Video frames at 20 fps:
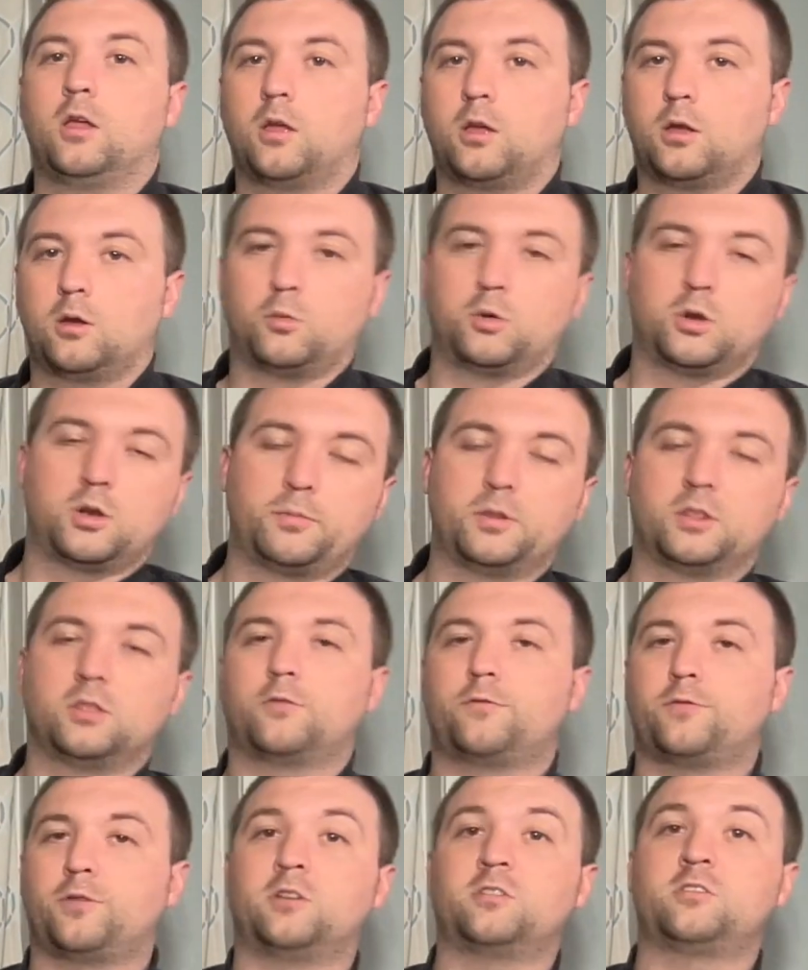It would have been the
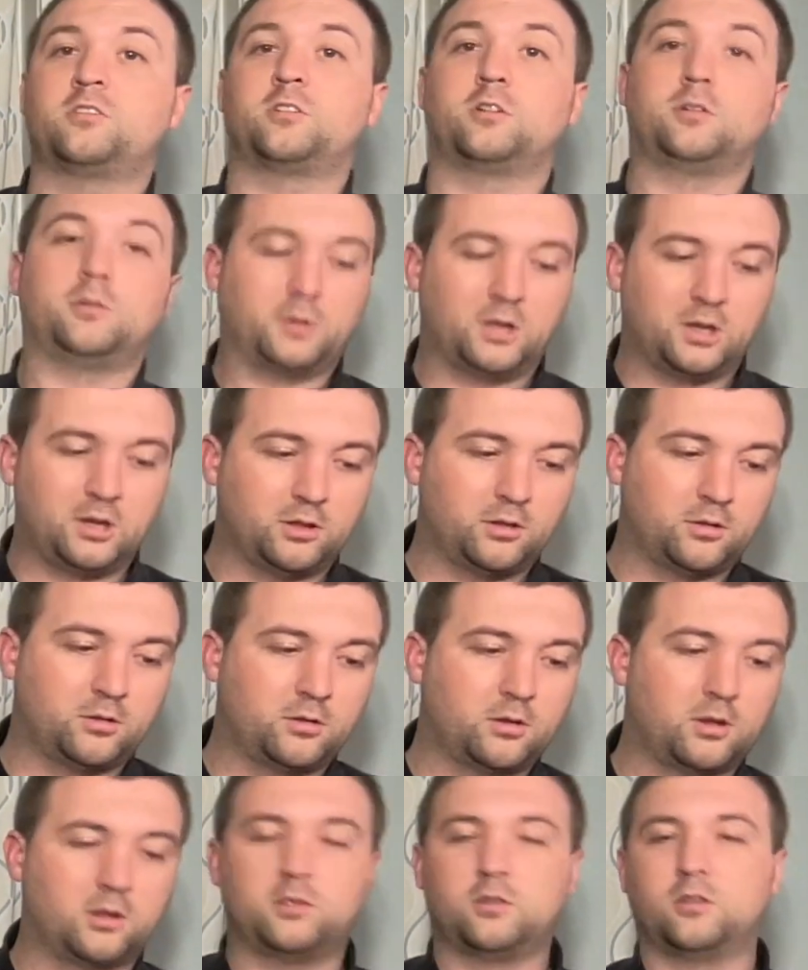first sermon
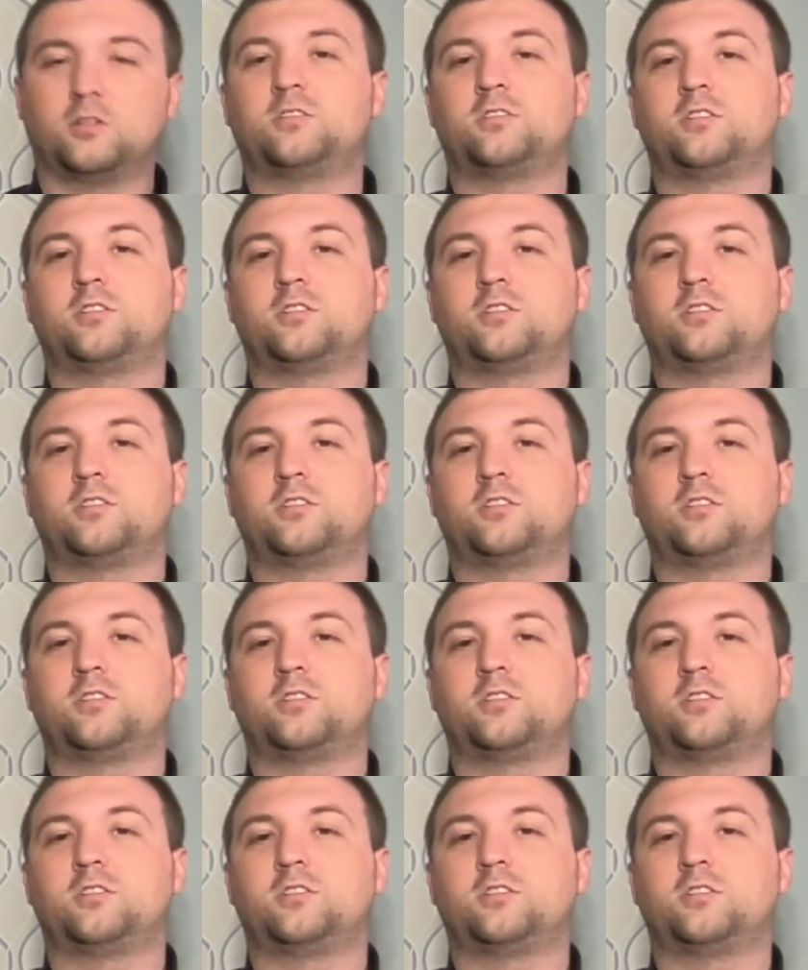in, in this